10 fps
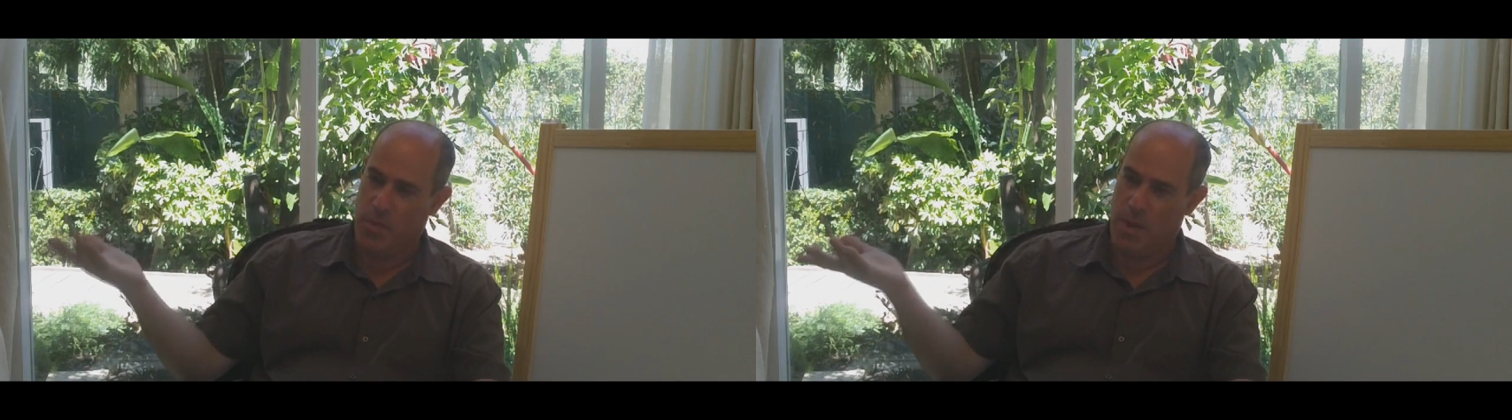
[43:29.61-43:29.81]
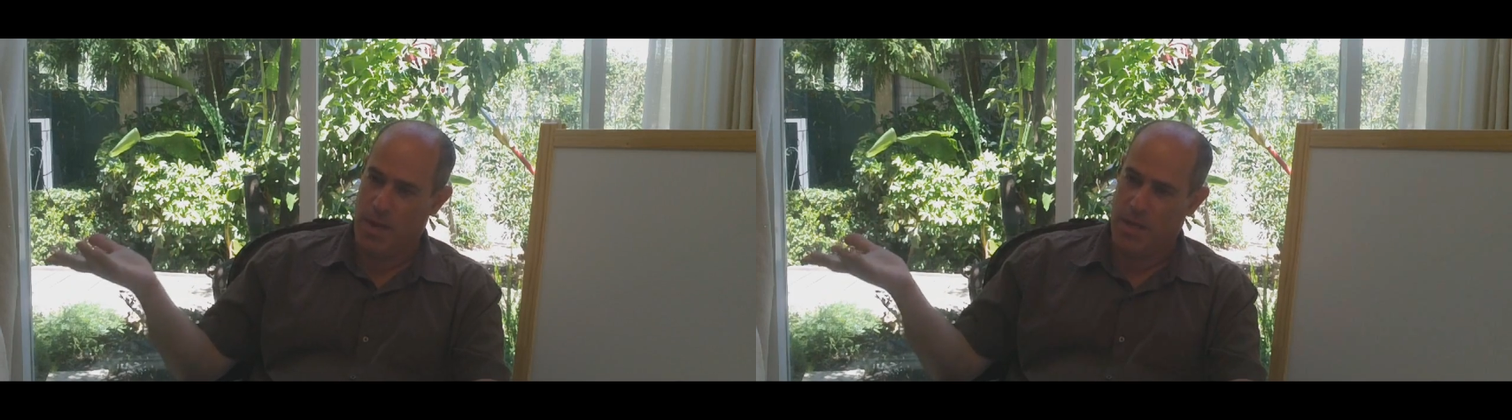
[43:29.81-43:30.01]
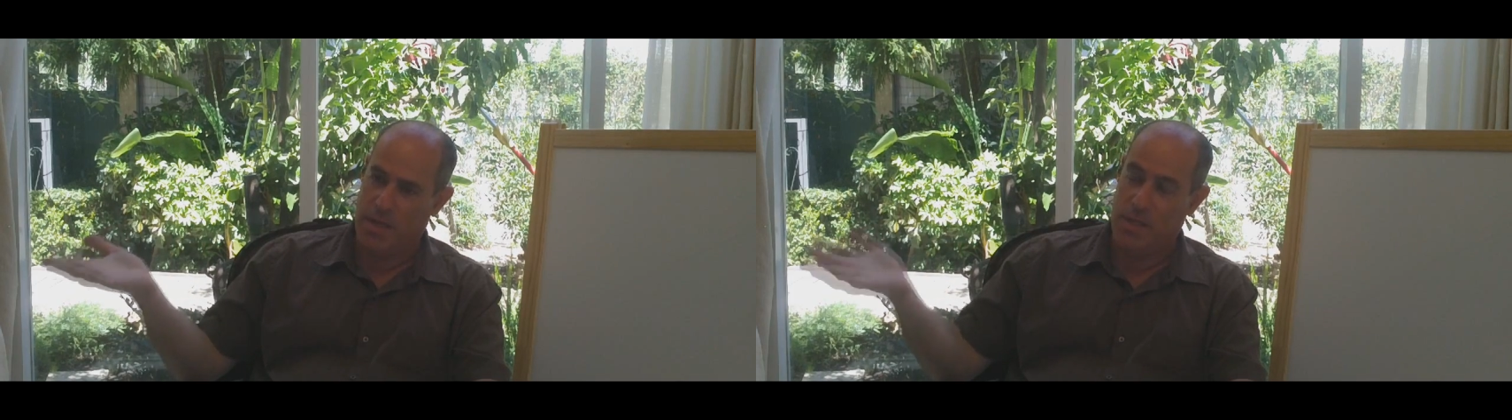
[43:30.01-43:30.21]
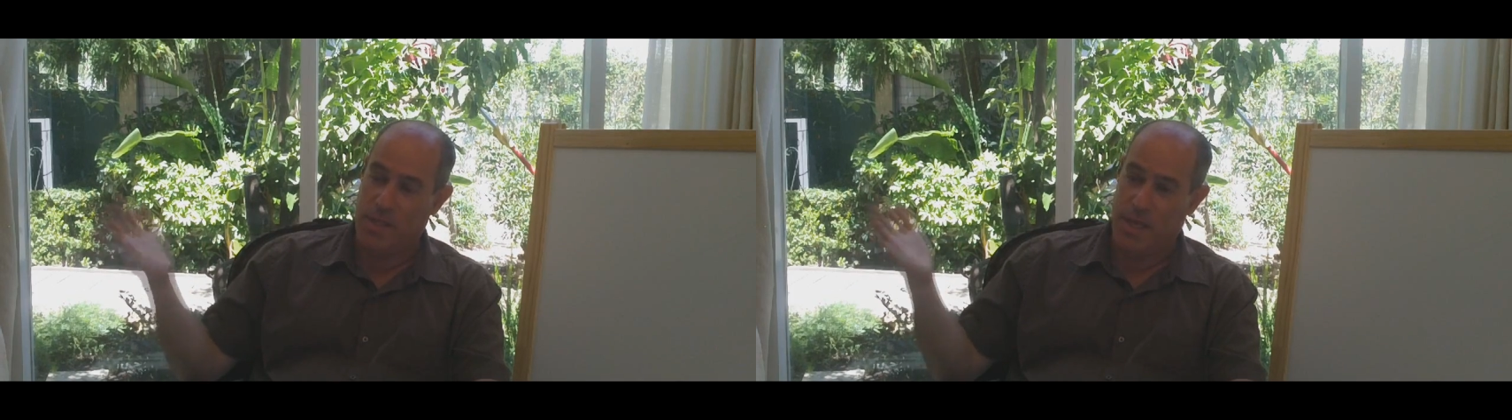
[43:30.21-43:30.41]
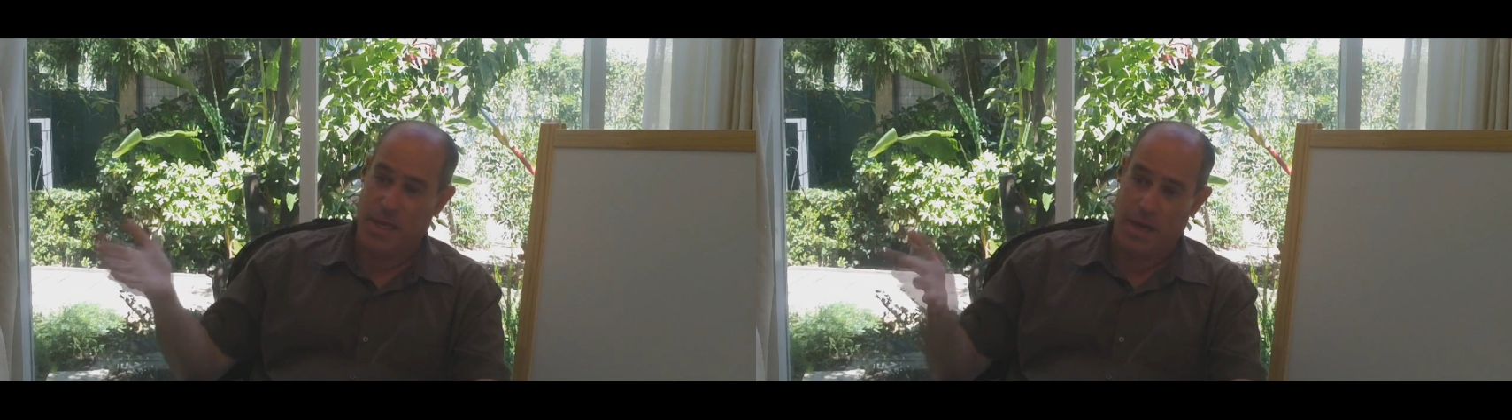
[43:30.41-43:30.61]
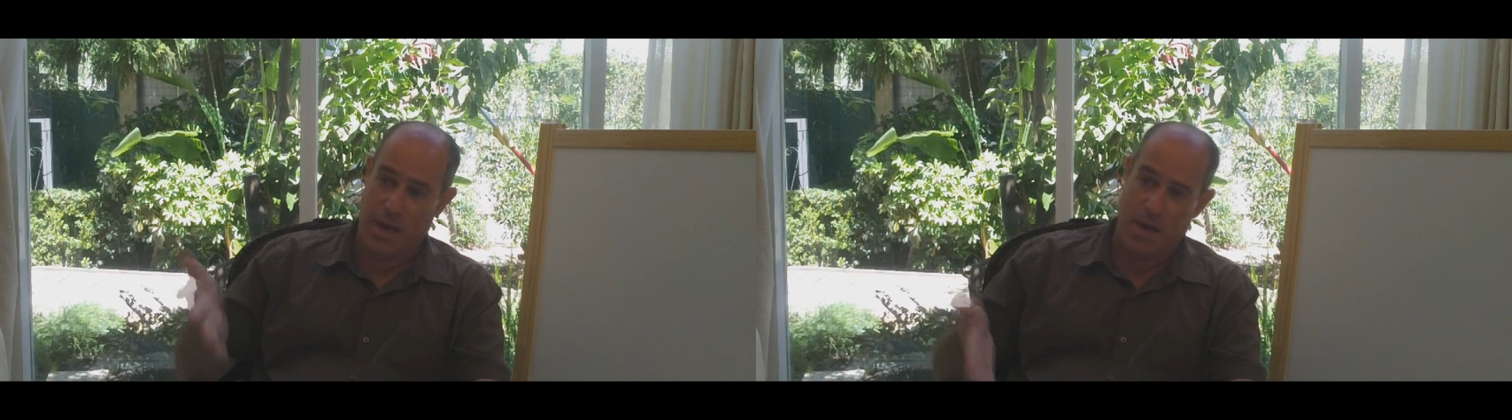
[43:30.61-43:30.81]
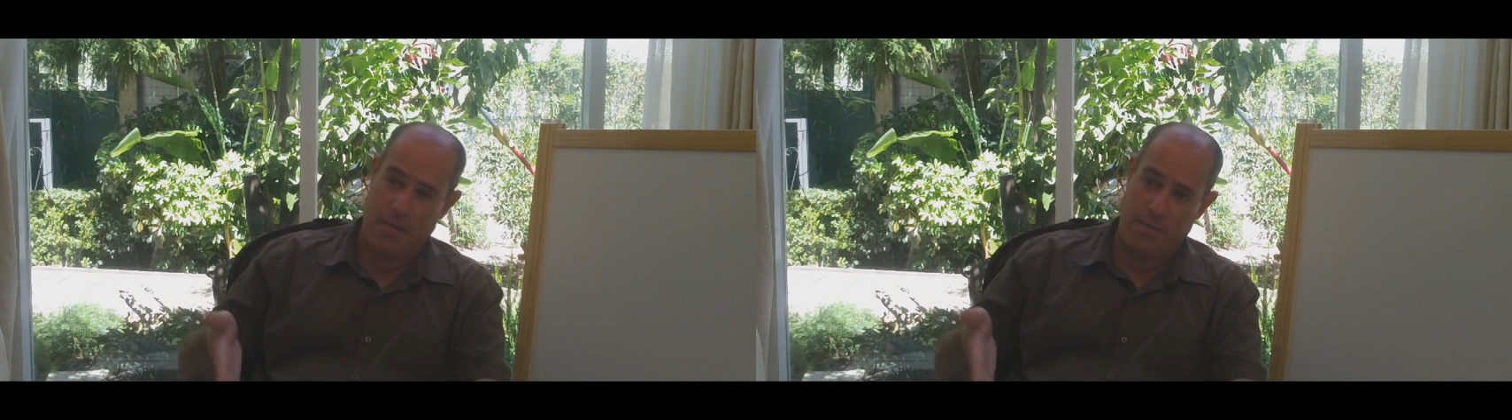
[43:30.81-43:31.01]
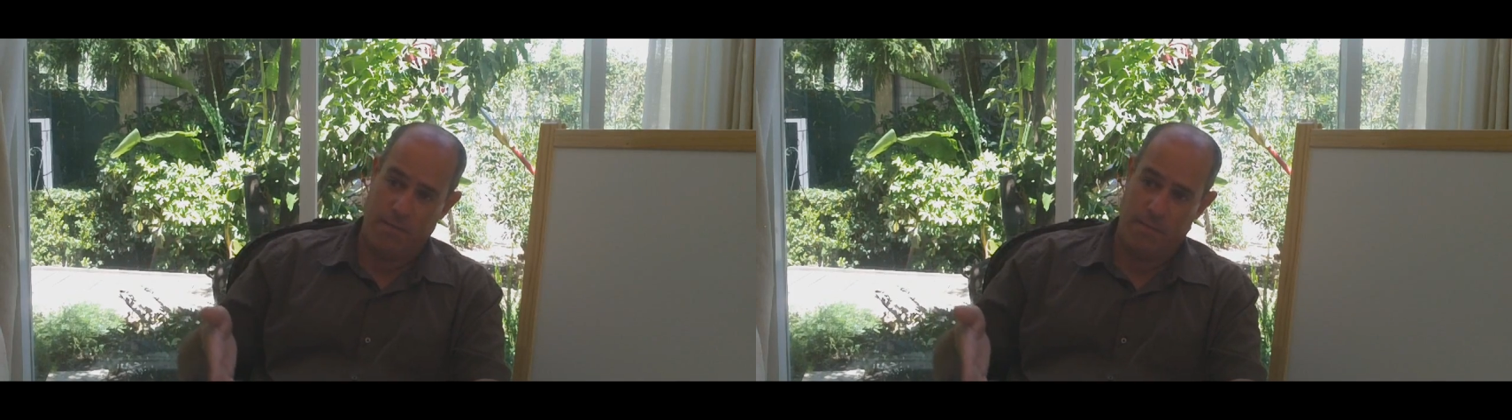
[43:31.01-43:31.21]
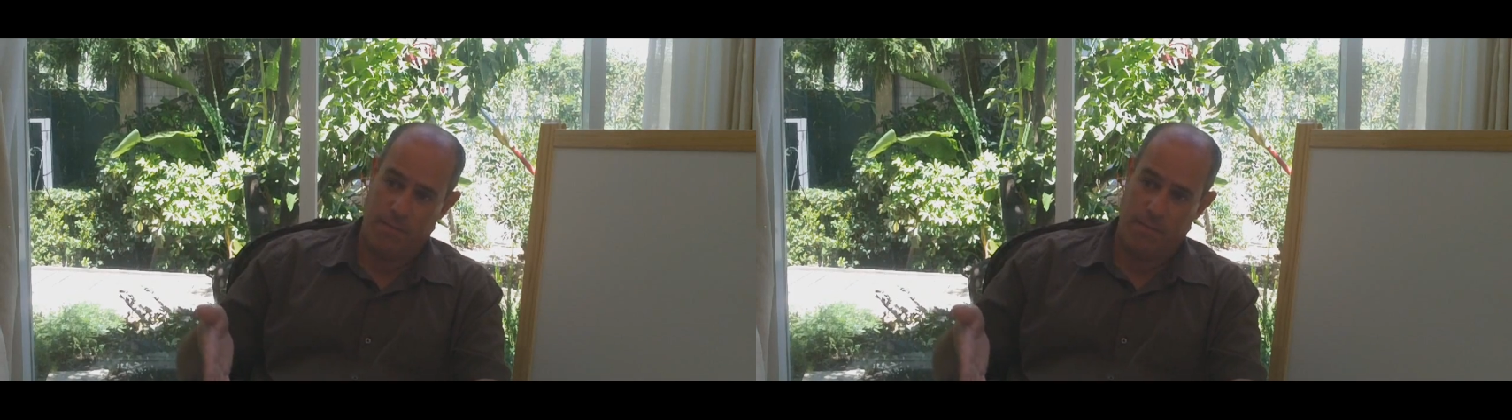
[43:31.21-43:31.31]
humanity is still alive,